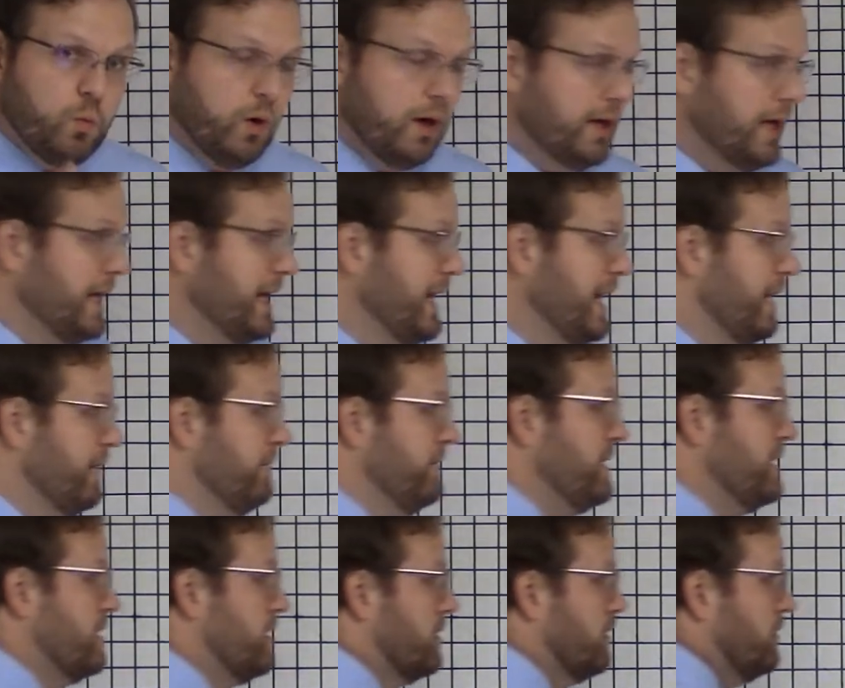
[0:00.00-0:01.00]
I have
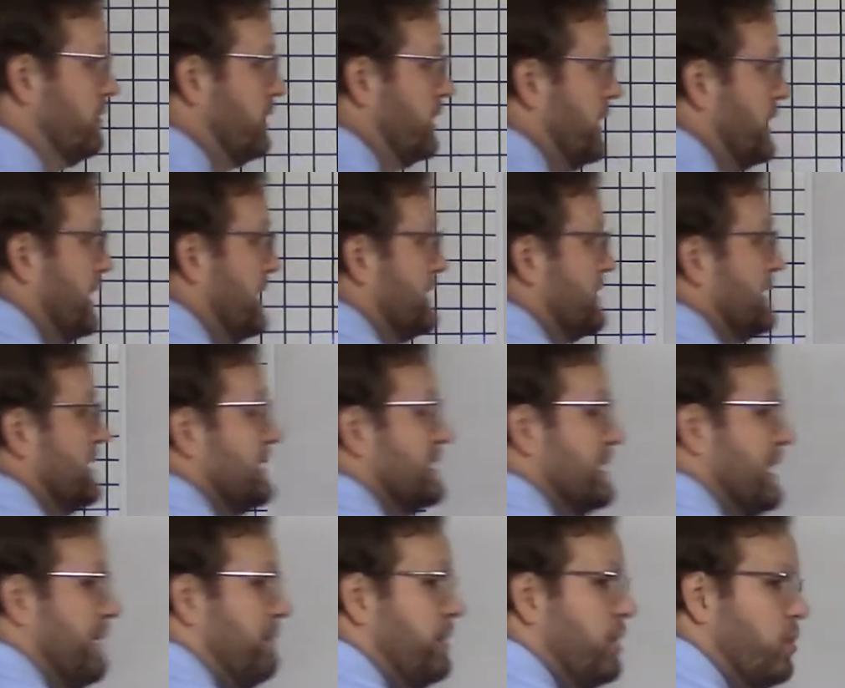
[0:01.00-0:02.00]
here is the
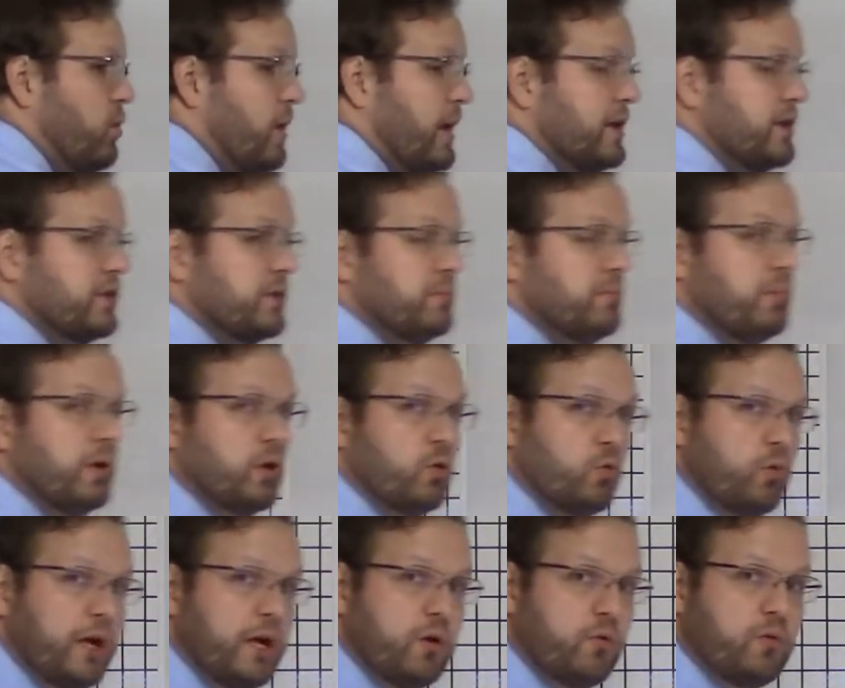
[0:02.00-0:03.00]
same equation but
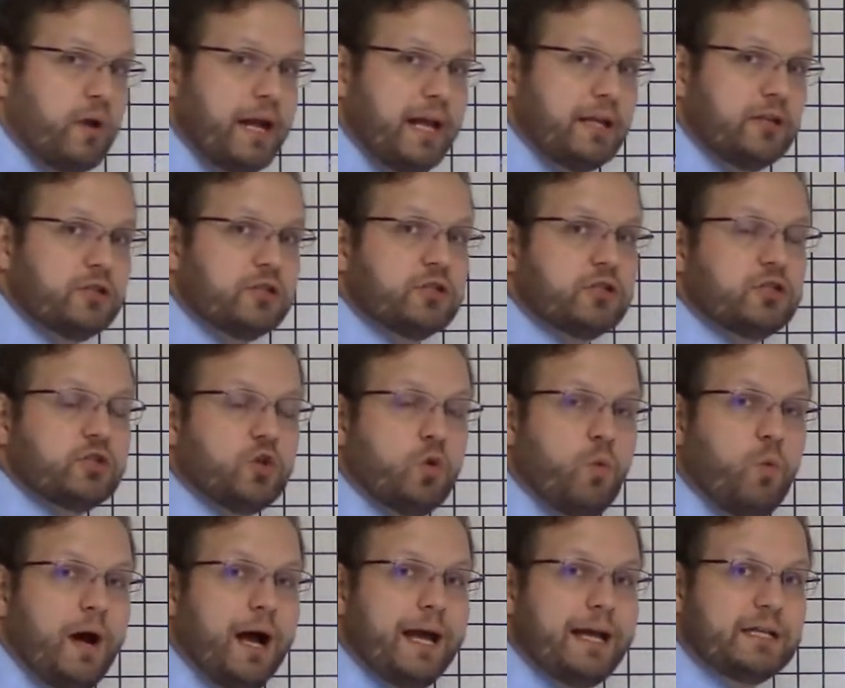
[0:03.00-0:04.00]
rearranged so
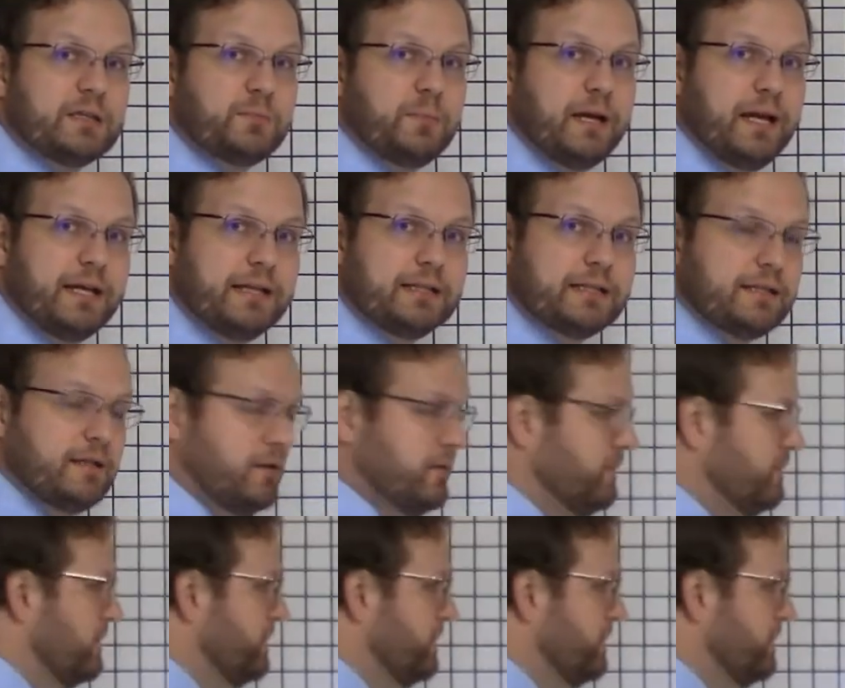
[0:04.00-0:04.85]
y is by itself.